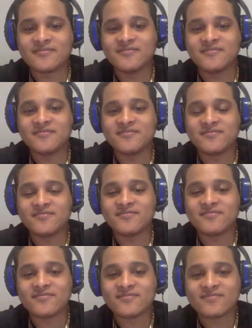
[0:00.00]

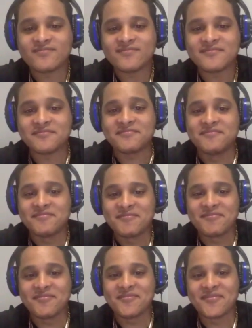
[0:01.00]

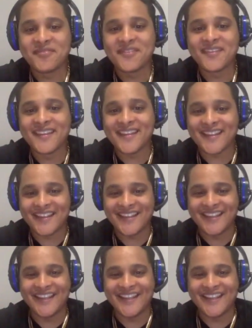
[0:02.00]
(not speaking)